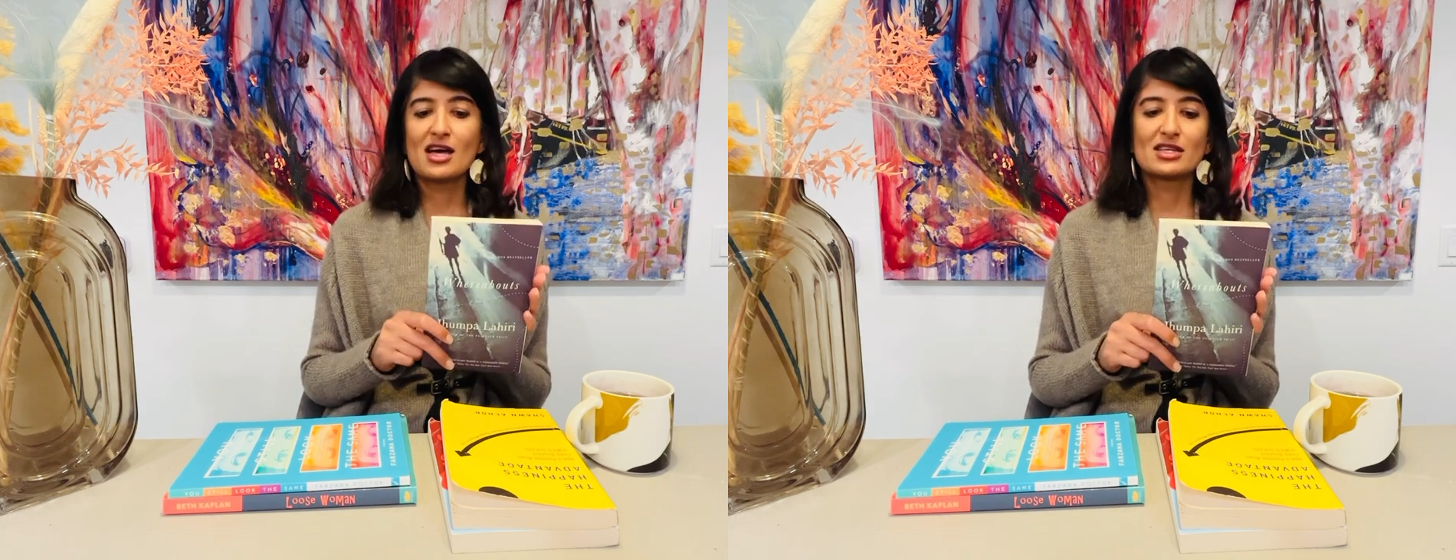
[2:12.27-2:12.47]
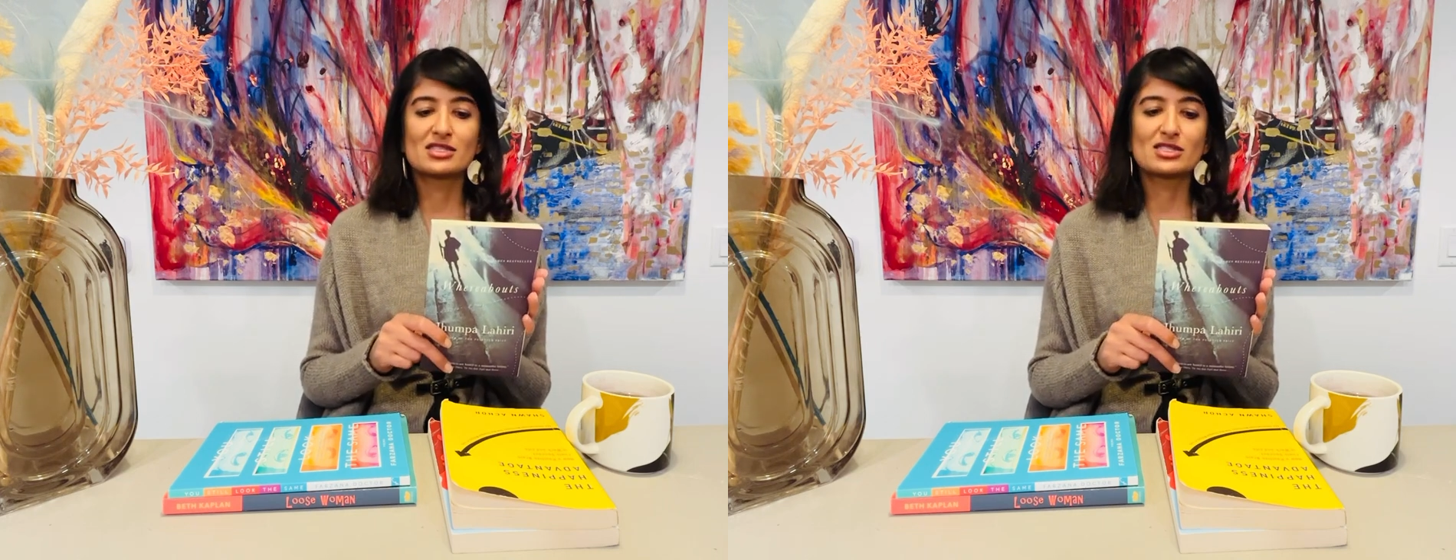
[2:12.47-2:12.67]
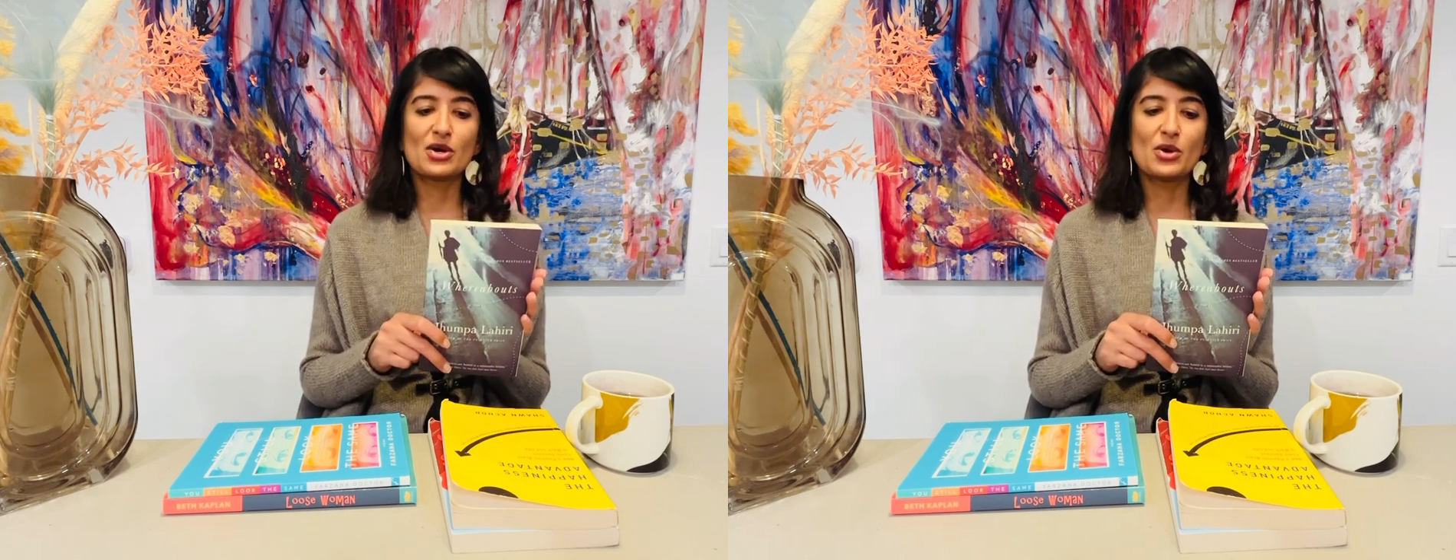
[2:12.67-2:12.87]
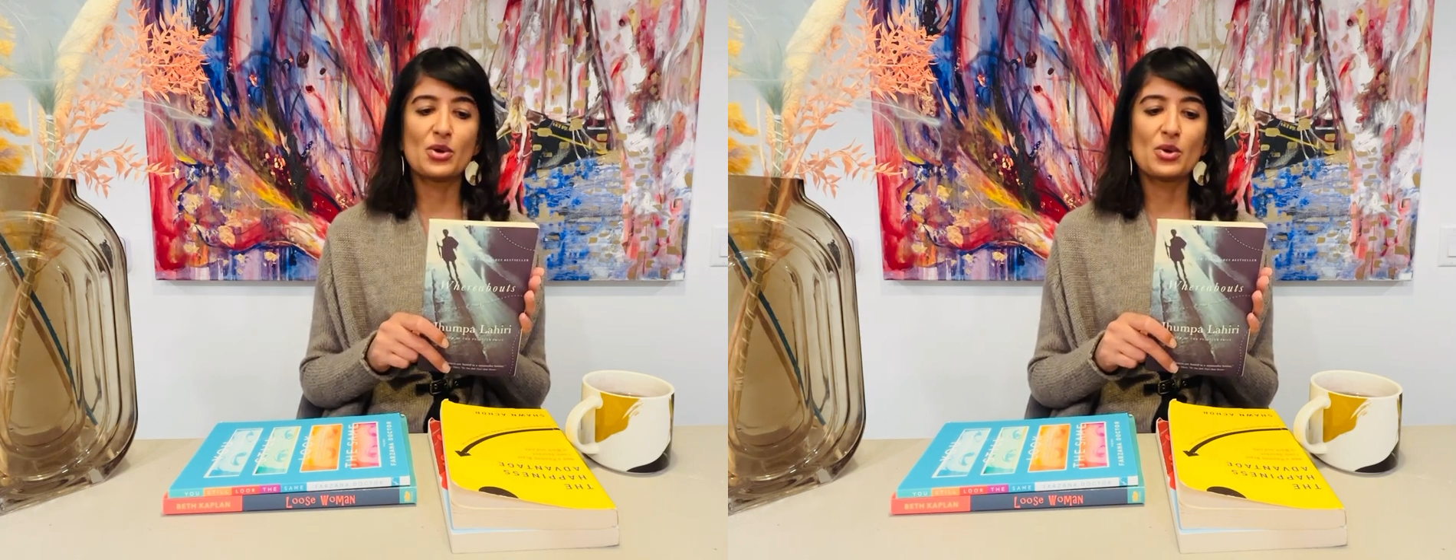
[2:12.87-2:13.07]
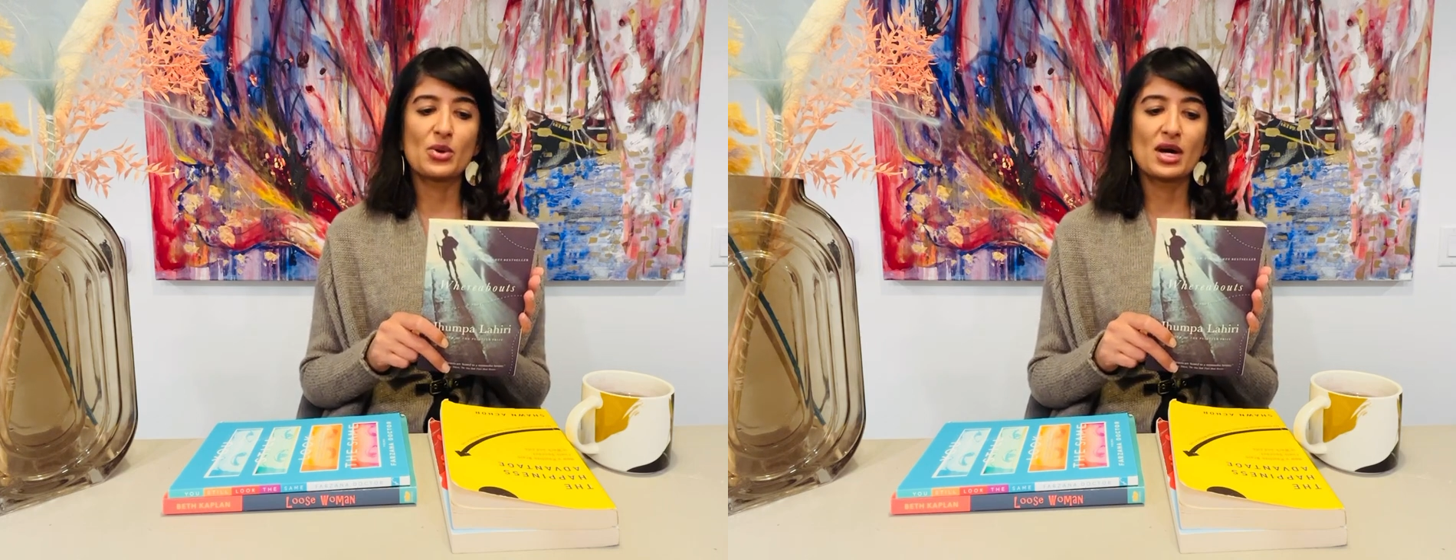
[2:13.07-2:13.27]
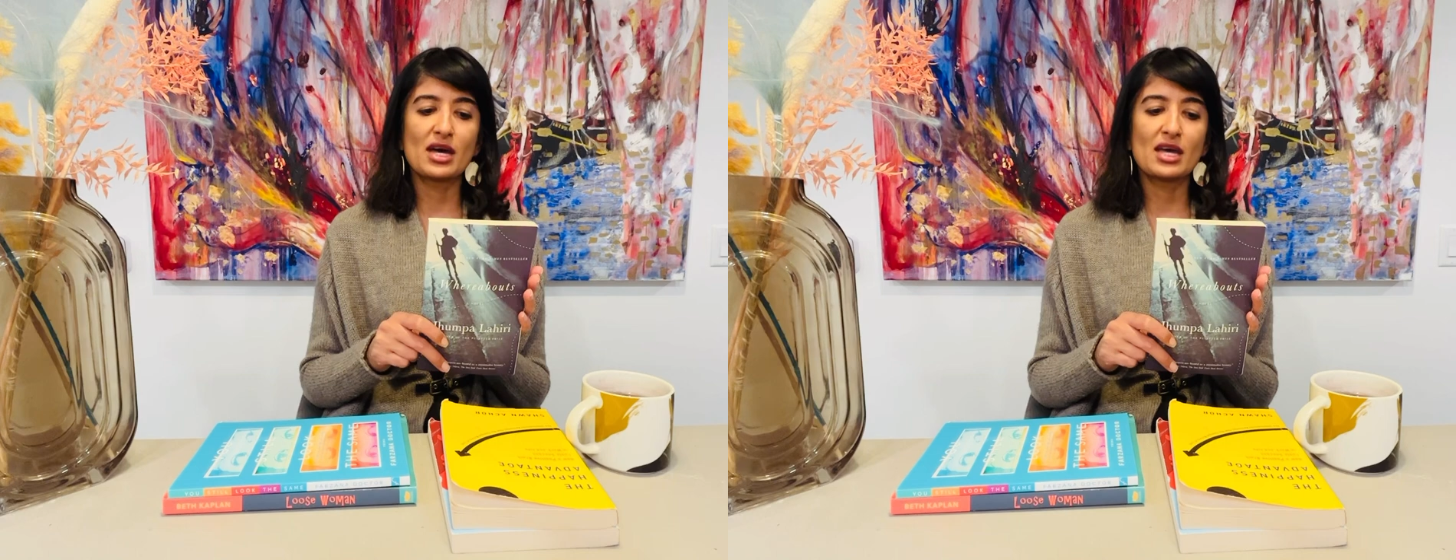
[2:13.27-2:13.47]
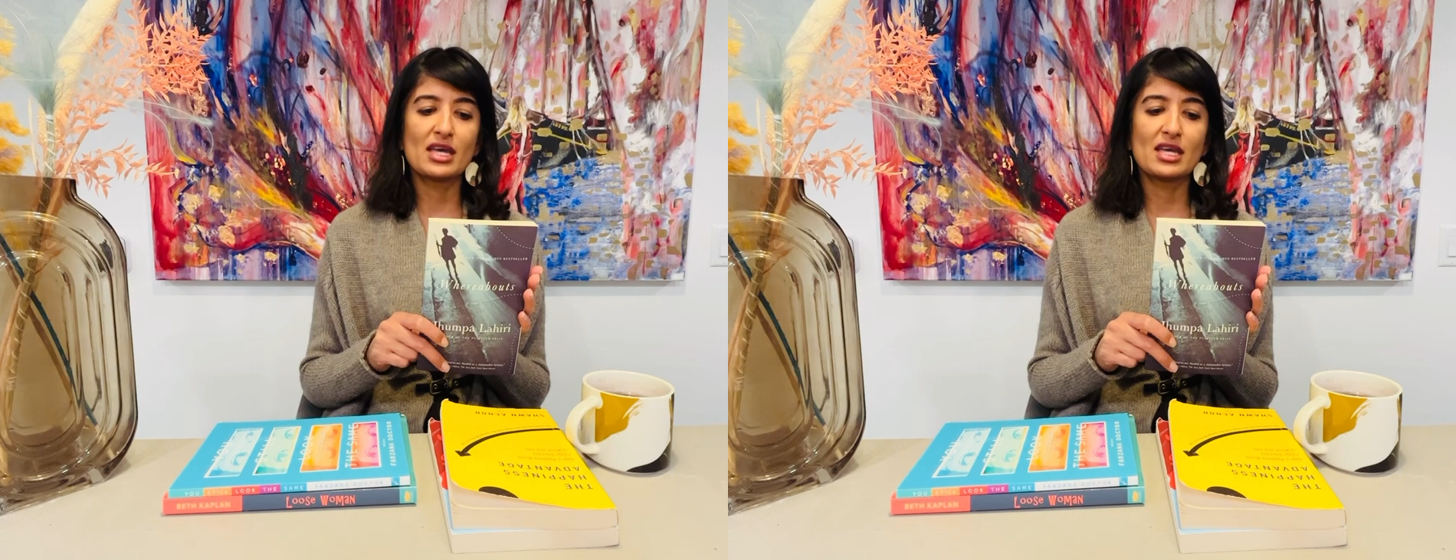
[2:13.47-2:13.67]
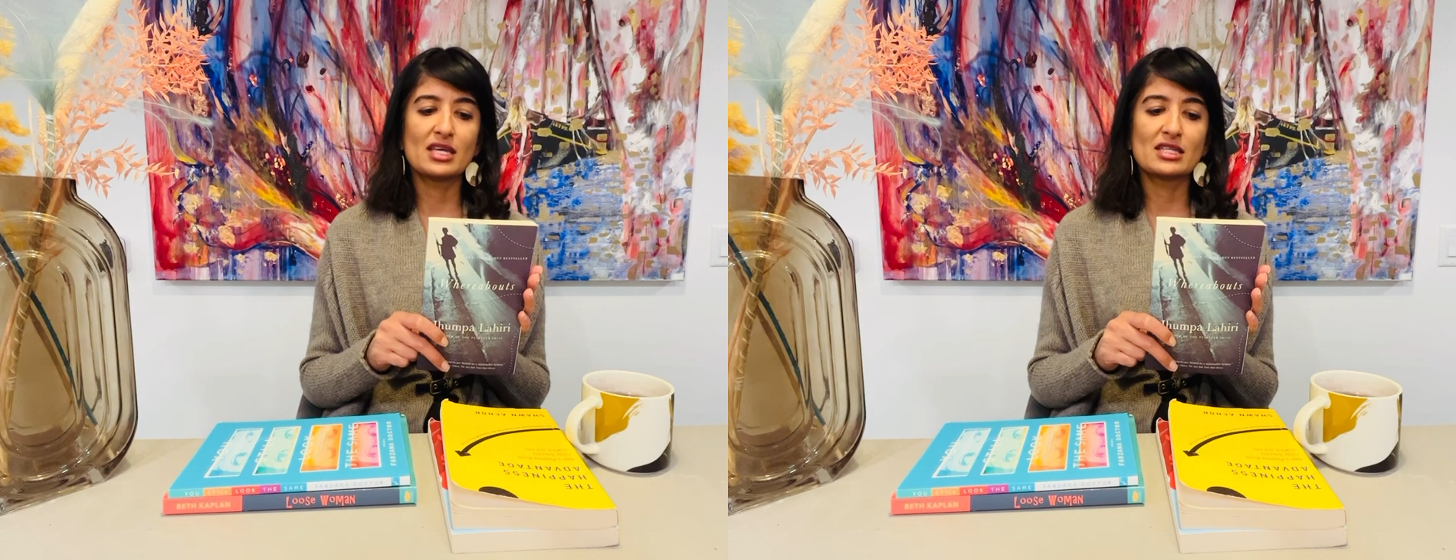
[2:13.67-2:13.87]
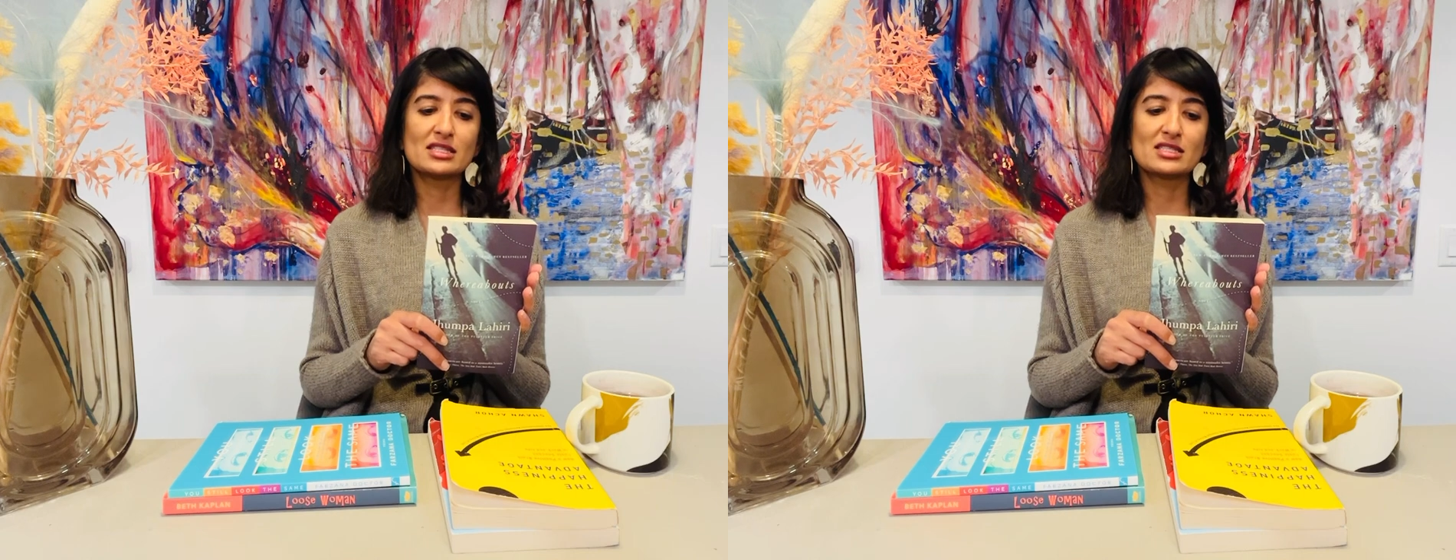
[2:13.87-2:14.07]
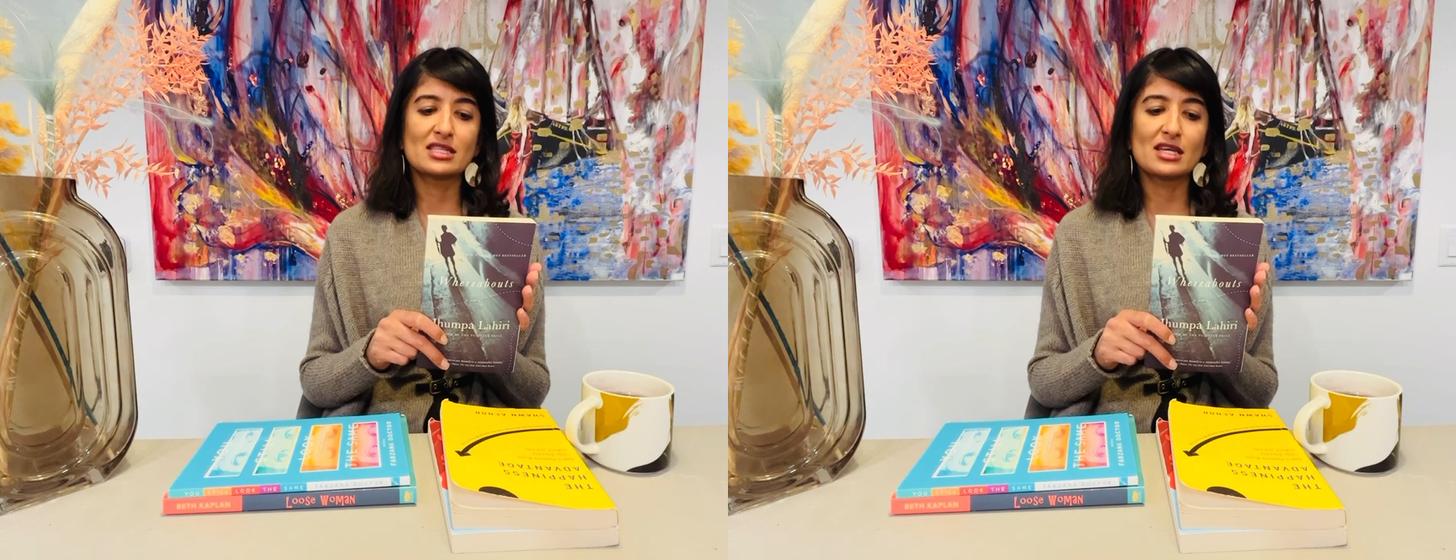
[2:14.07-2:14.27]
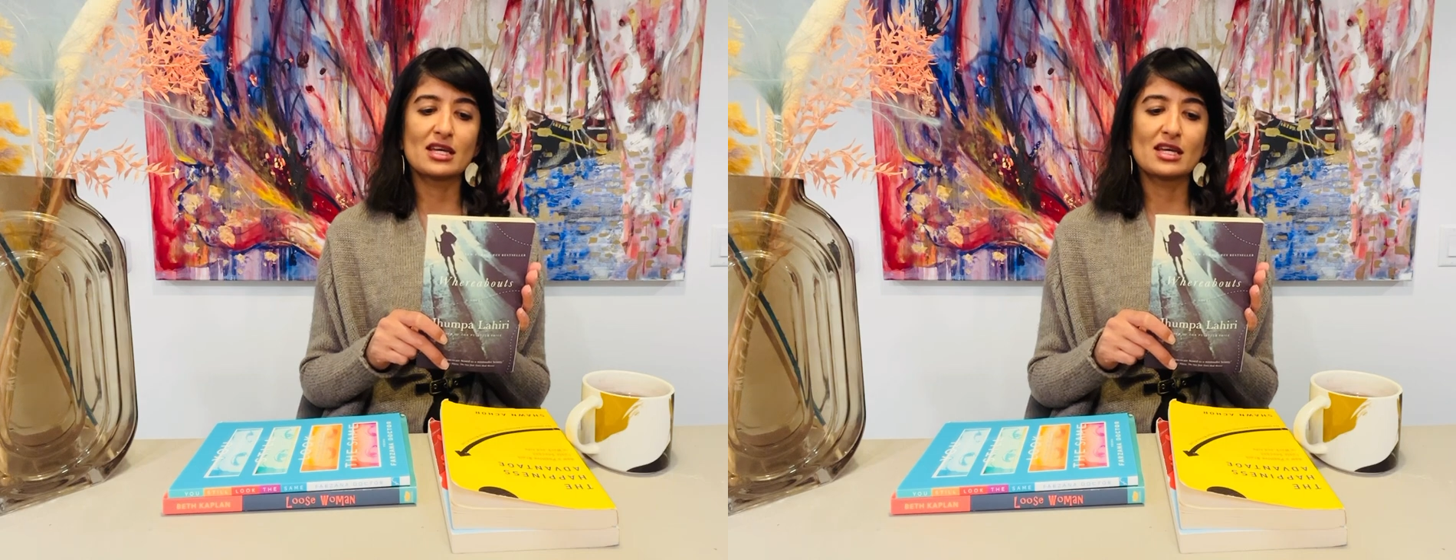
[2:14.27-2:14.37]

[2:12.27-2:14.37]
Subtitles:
So it